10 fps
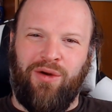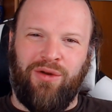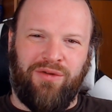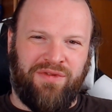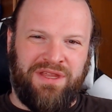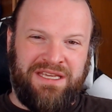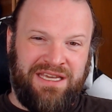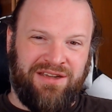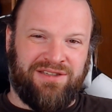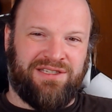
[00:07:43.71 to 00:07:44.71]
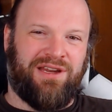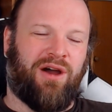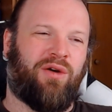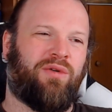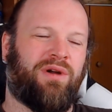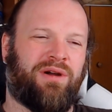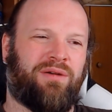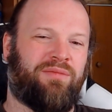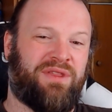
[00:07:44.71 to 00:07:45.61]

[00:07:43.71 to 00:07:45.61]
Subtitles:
all over the years now,